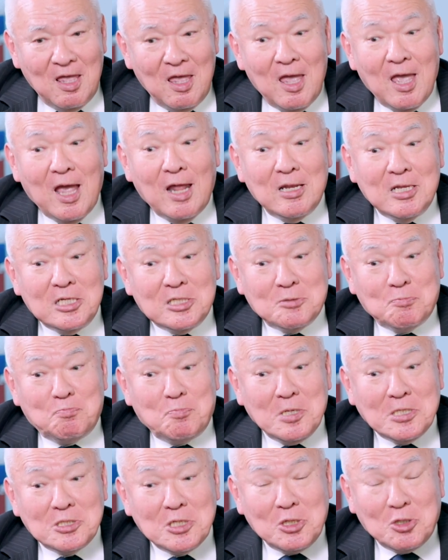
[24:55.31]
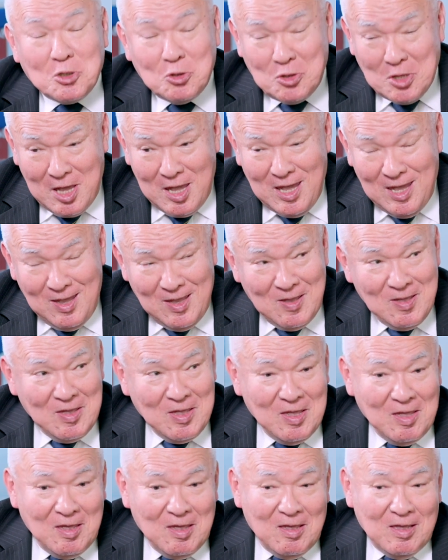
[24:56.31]
And especially today,
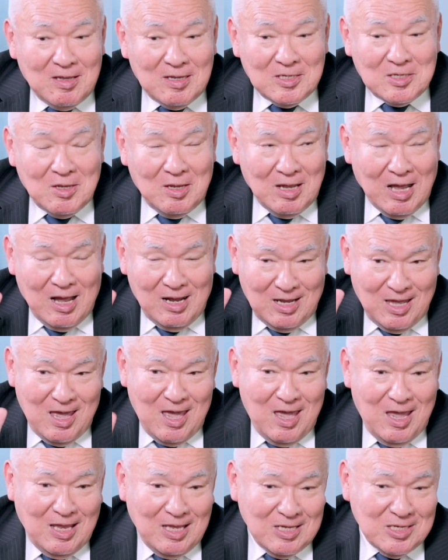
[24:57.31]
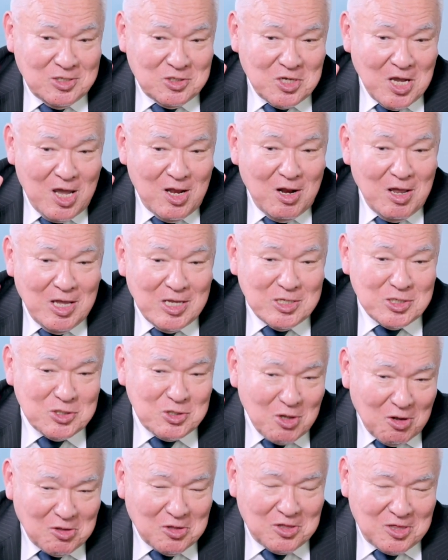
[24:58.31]
again, China is
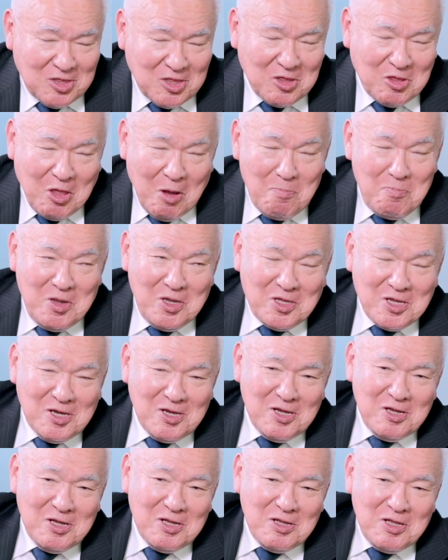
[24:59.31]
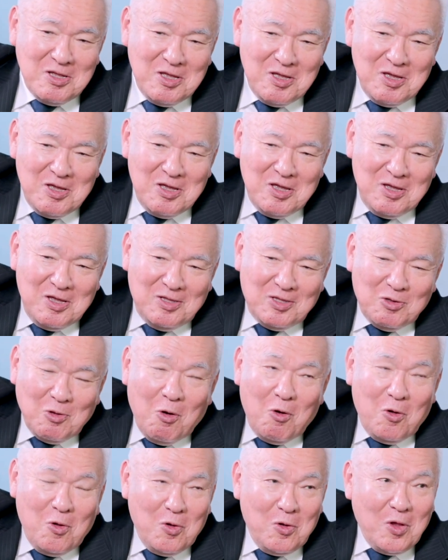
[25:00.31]
not 10-meter
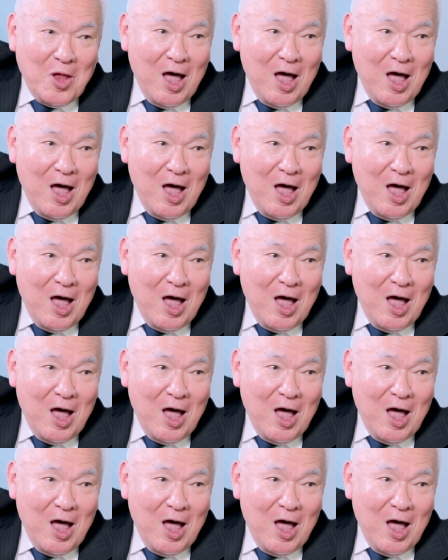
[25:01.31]
tall,